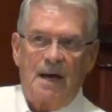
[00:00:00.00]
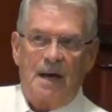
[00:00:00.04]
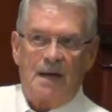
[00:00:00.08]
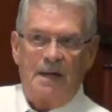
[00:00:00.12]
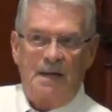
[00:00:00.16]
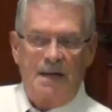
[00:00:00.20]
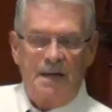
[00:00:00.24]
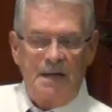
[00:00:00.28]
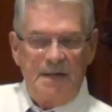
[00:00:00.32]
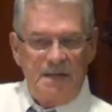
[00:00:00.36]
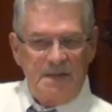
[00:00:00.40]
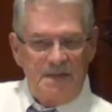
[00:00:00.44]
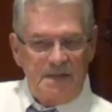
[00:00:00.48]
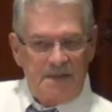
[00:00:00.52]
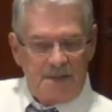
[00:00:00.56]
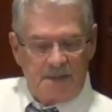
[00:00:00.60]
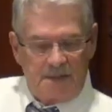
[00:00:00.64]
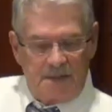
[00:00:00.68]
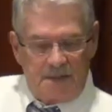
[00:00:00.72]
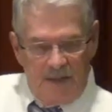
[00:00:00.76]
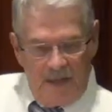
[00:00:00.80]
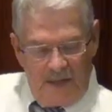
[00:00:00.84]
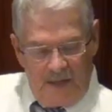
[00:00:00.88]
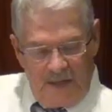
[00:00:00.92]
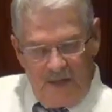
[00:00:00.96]

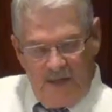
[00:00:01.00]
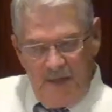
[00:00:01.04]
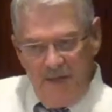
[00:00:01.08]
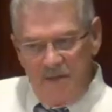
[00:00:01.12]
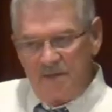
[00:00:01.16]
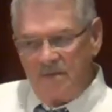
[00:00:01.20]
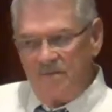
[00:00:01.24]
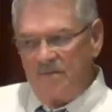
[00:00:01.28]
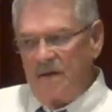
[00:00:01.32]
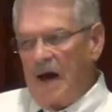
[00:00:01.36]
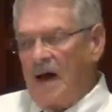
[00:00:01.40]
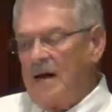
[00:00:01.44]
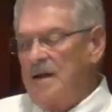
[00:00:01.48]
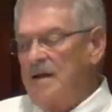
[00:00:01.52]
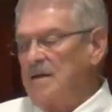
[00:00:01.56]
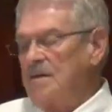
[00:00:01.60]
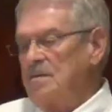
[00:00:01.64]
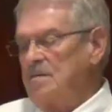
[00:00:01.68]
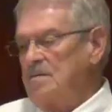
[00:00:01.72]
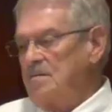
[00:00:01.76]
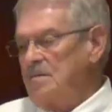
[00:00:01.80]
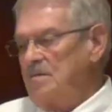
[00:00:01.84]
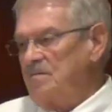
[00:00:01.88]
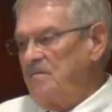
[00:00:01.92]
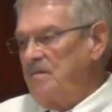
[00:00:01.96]
he, he
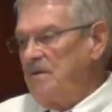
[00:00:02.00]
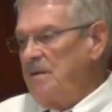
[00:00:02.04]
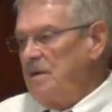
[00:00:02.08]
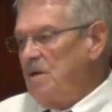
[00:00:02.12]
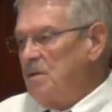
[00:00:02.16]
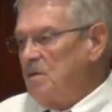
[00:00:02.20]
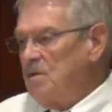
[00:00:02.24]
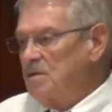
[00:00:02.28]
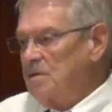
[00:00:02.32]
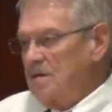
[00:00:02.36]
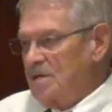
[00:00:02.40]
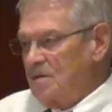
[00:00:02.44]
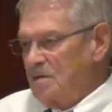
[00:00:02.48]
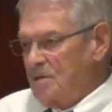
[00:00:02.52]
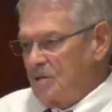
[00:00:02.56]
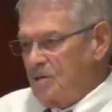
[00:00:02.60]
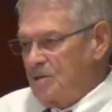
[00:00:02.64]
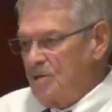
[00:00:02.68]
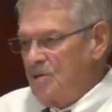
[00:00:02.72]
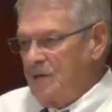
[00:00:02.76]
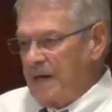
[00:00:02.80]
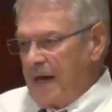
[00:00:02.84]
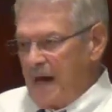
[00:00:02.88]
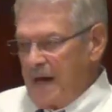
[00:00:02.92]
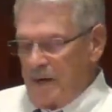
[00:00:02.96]
divided fears into
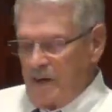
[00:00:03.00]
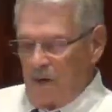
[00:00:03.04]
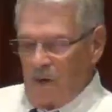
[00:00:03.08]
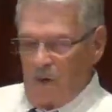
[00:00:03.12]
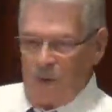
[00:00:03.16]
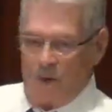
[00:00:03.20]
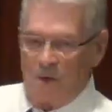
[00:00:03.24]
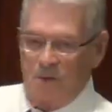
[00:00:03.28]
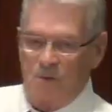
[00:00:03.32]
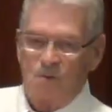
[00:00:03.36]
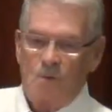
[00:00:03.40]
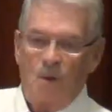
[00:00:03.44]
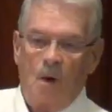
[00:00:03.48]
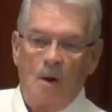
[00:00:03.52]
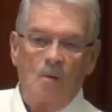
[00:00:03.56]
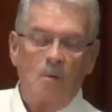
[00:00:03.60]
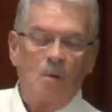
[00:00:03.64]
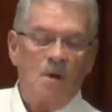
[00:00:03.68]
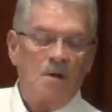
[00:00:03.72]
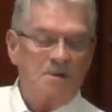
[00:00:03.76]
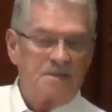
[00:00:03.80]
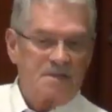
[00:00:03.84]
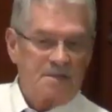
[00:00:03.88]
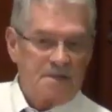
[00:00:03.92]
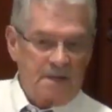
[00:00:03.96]
two categories. One
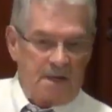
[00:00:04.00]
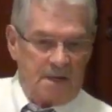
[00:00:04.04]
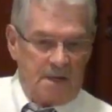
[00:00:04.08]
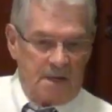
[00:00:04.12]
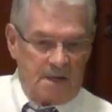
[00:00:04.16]
was